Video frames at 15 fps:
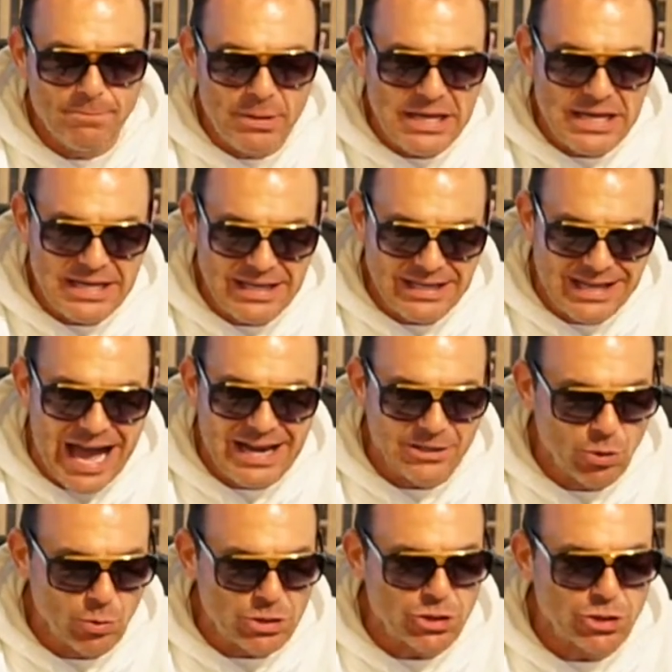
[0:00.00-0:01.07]
B got
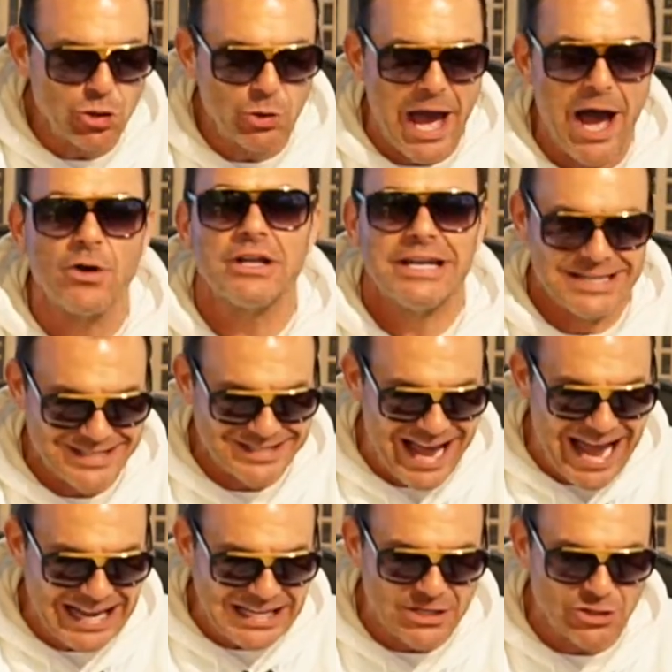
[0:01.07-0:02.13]
into a shootout
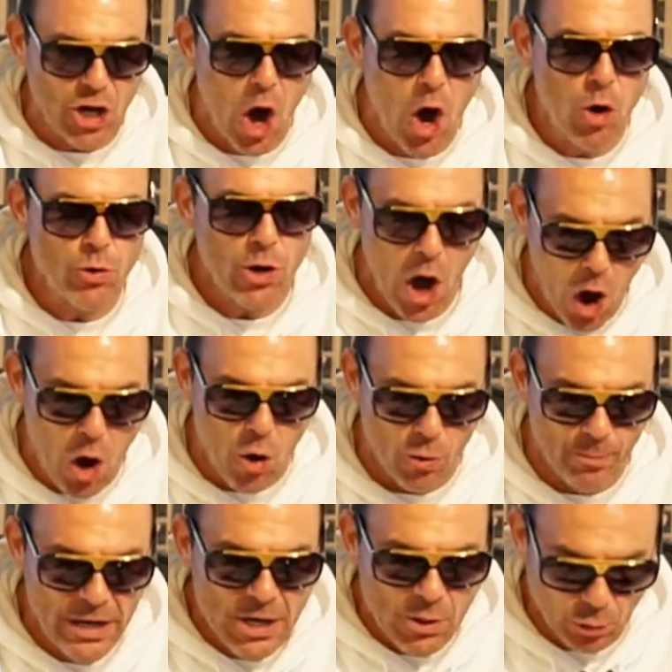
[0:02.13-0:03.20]
inside his own
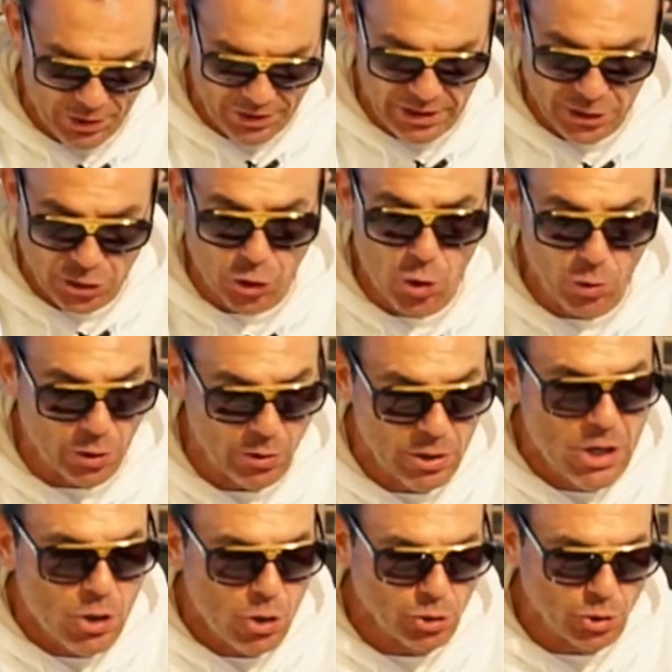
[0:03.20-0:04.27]
home with an intruder
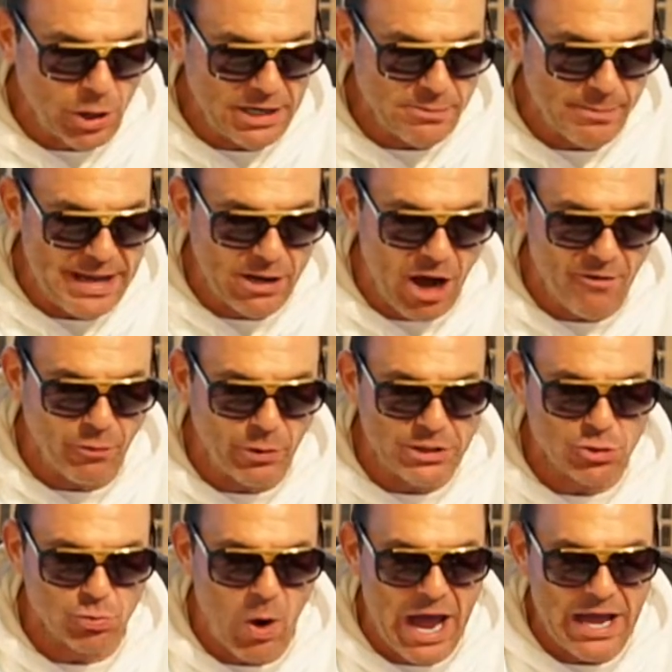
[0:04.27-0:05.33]
who tried to make off with
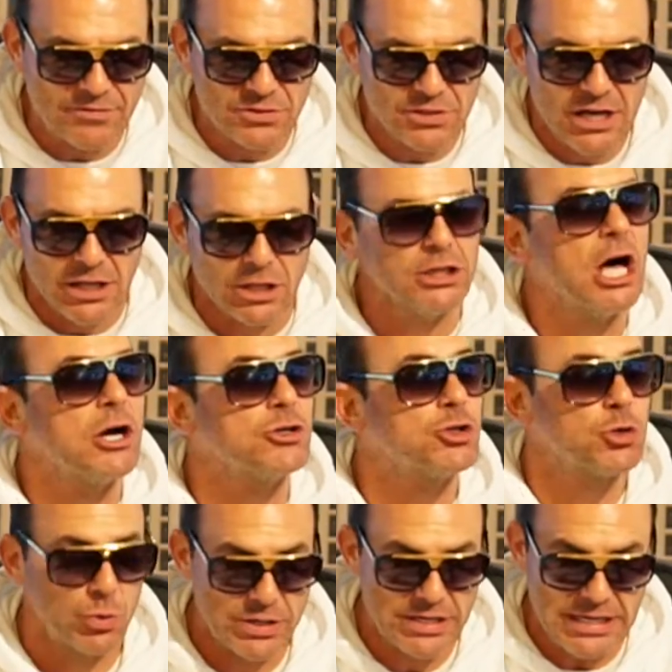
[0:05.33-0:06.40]
his wife's
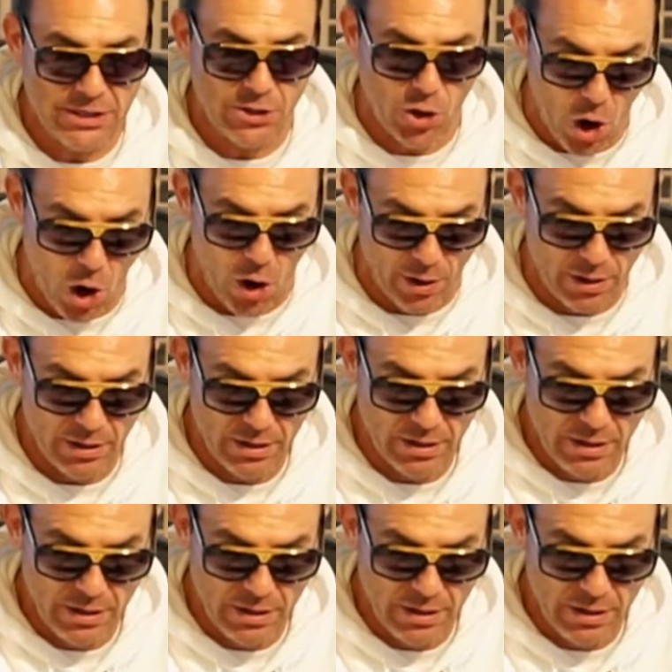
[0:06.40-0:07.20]
luxury car.